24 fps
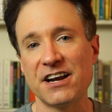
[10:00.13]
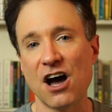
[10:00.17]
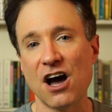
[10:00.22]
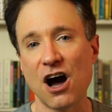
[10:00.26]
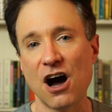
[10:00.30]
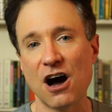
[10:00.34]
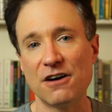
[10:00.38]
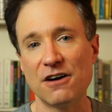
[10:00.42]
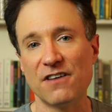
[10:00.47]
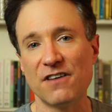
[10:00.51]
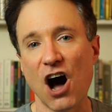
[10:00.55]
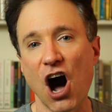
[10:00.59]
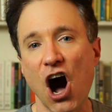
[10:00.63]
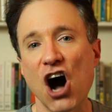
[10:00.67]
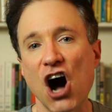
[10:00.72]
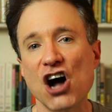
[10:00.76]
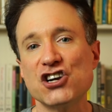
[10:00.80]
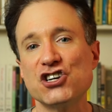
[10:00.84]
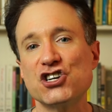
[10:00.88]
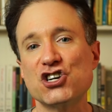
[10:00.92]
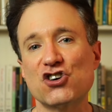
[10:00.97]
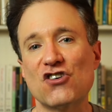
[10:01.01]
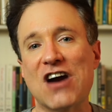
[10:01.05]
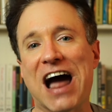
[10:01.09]
of
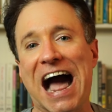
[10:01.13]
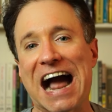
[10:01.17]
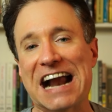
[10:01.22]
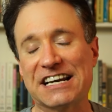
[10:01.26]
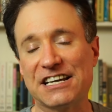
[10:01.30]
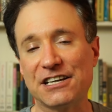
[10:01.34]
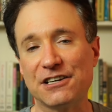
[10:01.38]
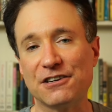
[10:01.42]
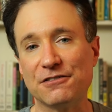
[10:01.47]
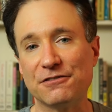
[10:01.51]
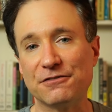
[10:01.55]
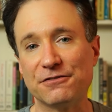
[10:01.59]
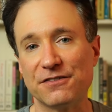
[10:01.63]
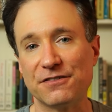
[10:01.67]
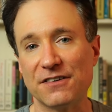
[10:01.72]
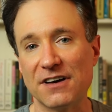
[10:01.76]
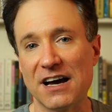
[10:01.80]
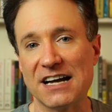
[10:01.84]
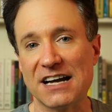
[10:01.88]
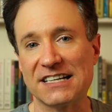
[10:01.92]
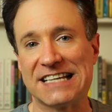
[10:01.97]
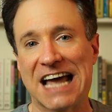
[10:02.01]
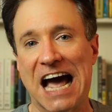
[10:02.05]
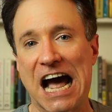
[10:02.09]
underactive
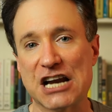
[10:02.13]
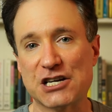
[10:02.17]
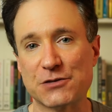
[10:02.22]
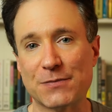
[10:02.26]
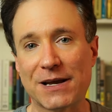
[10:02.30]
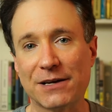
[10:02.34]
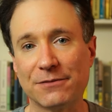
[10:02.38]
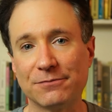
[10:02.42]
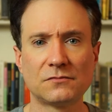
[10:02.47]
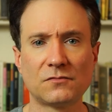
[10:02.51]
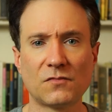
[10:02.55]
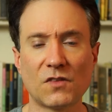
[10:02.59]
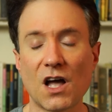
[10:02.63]
attachment.